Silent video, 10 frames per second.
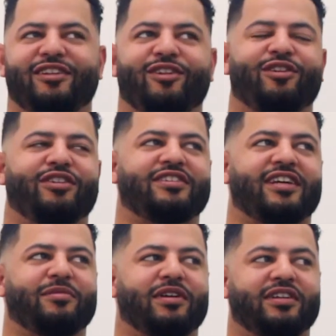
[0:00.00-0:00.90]
A lot of the
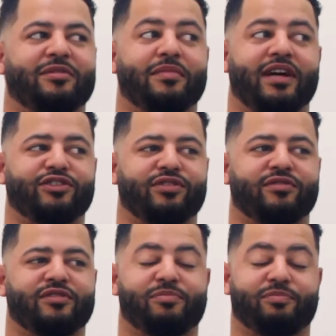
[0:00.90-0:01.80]
time I can
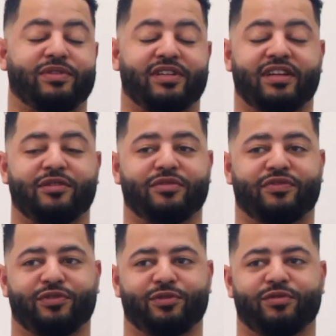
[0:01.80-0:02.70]
imagine, particularly with
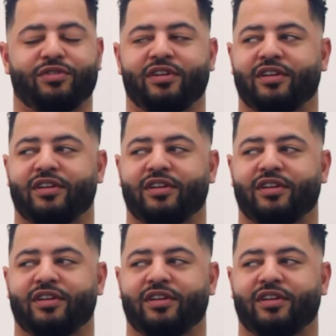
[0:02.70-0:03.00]
food,